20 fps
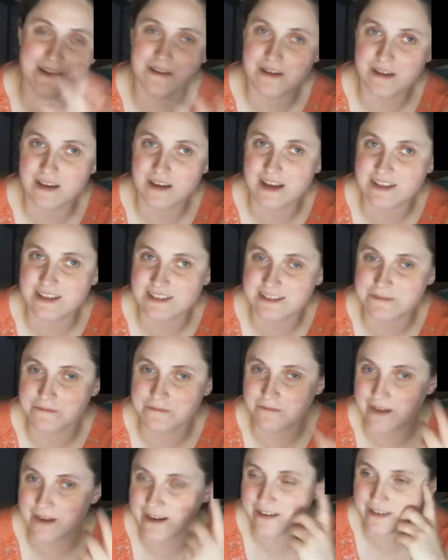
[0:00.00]

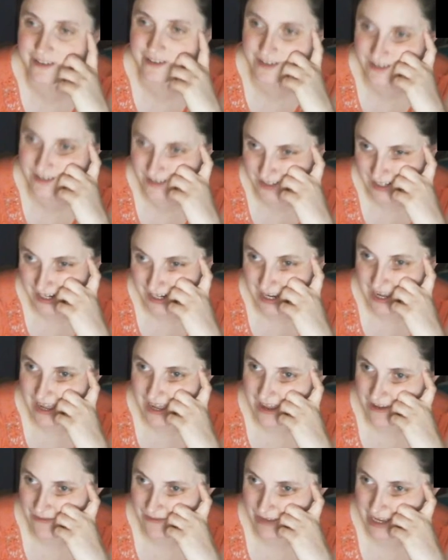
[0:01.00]
custom render
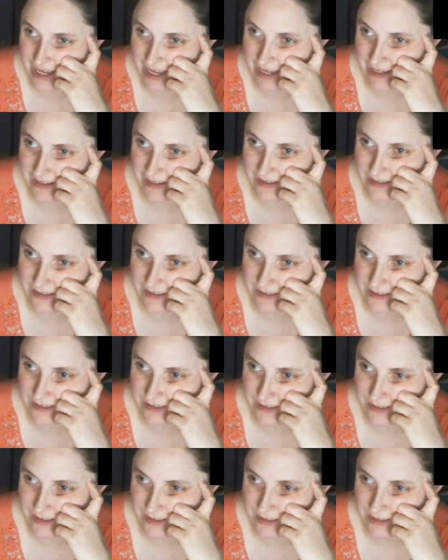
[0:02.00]
of a
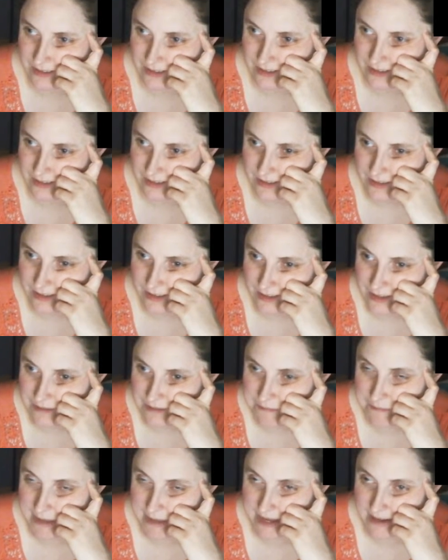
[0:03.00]

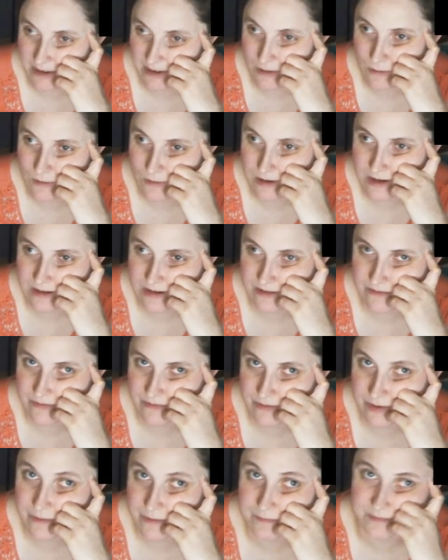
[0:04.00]
Manticore
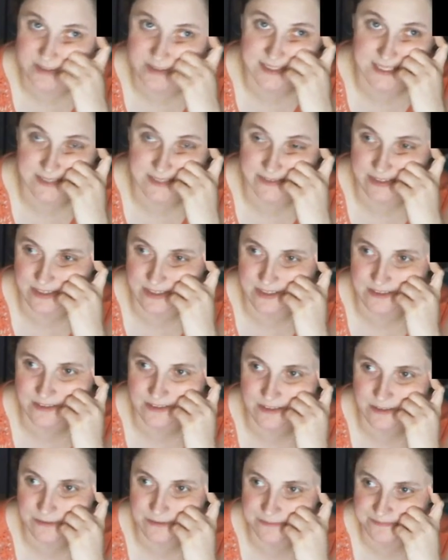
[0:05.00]
from City of Heroes.